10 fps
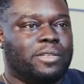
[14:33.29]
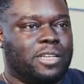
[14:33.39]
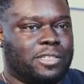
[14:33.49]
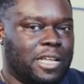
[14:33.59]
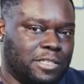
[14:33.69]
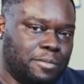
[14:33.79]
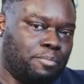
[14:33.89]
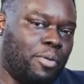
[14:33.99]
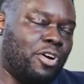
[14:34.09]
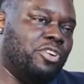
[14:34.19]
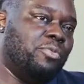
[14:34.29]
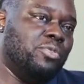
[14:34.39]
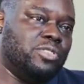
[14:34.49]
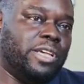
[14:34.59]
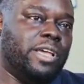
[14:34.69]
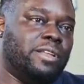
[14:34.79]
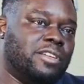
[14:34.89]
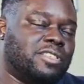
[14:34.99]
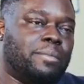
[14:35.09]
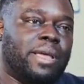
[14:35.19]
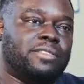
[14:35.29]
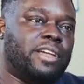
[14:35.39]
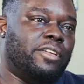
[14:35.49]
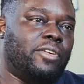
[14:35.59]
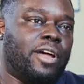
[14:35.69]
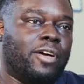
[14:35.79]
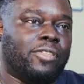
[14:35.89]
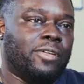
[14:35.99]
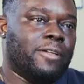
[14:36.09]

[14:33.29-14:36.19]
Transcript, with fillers: It's part of your routine just to maintain your health.